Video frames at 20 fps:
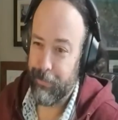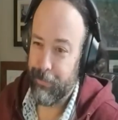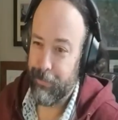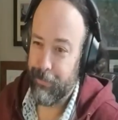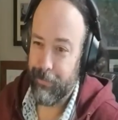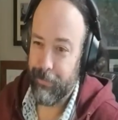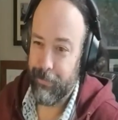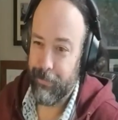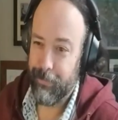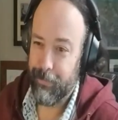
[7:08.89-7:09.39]
$1
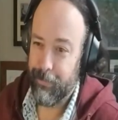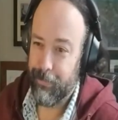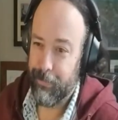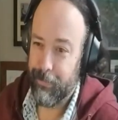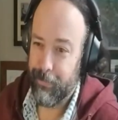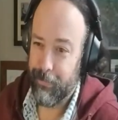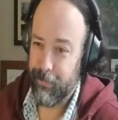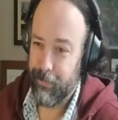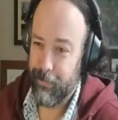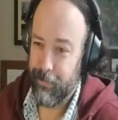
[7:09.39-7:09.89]
million a month.
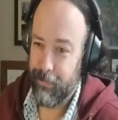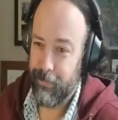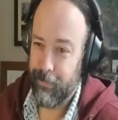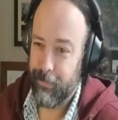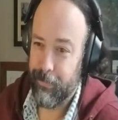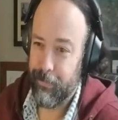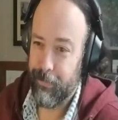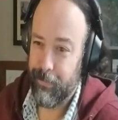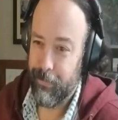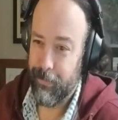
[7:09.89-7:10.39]
So you
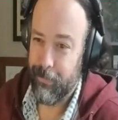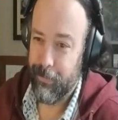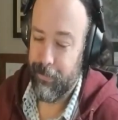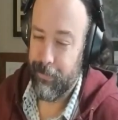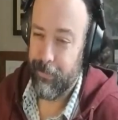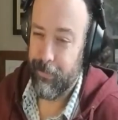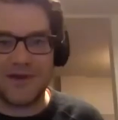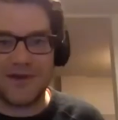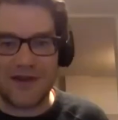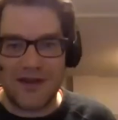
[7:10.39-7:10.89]
got 12
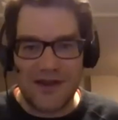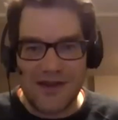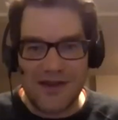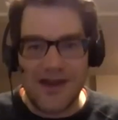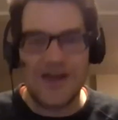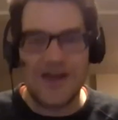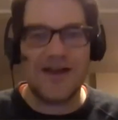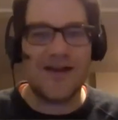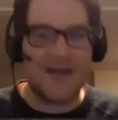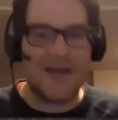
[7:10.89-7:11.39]
million a
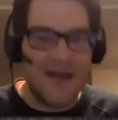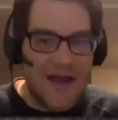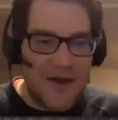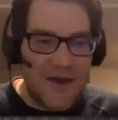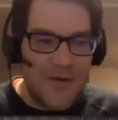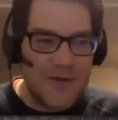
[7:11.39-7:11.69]
year,